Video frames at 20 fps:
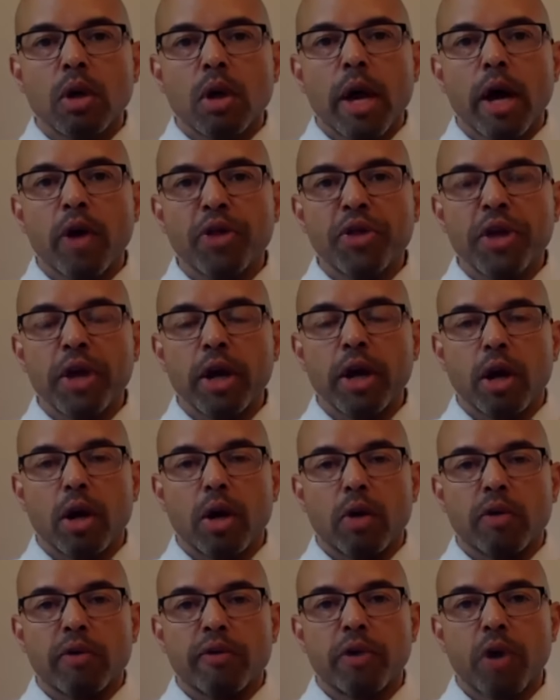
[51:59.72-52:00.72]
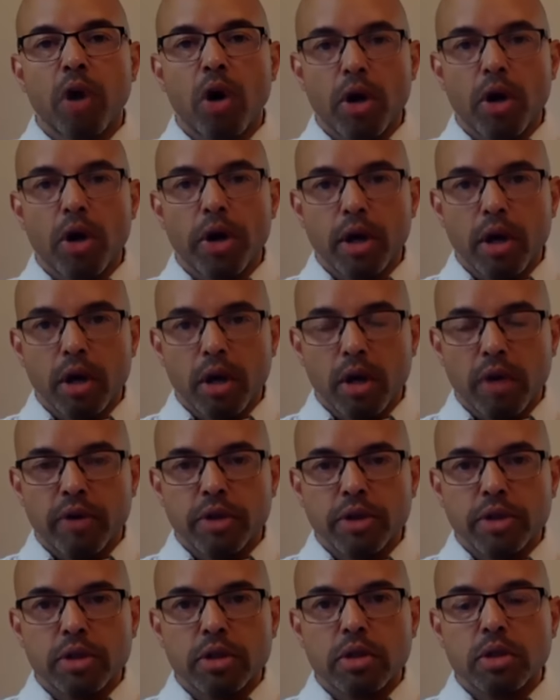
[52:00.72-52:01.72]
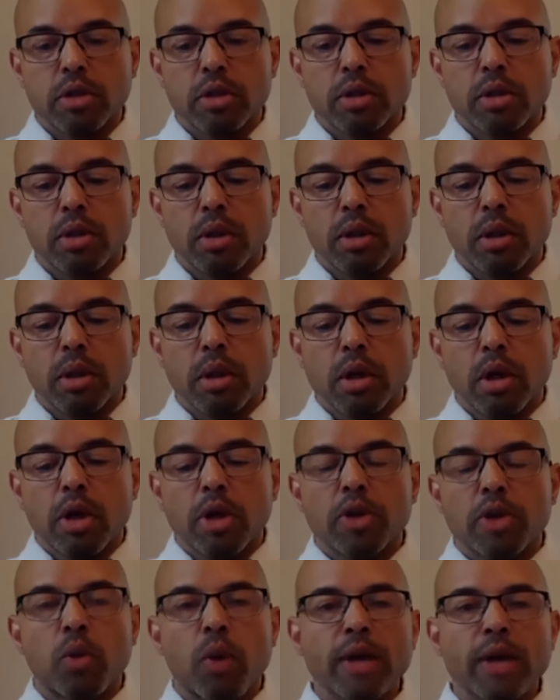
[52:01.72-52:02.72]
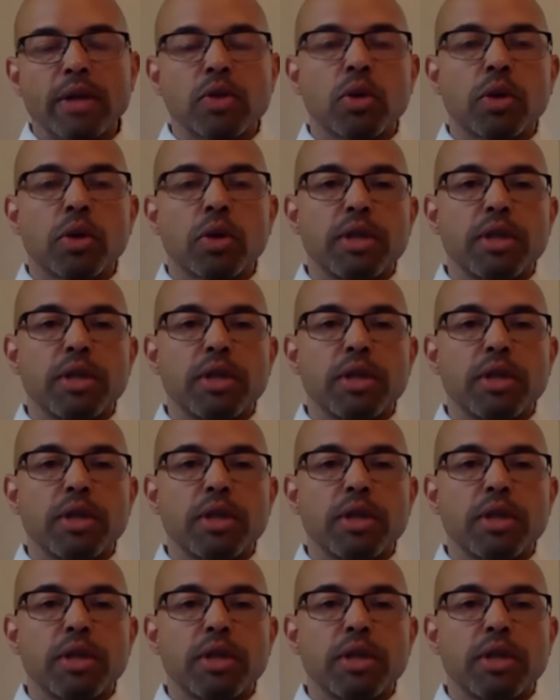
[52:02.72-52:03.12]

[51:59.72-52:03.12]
healthcare for all caregivers, the right to a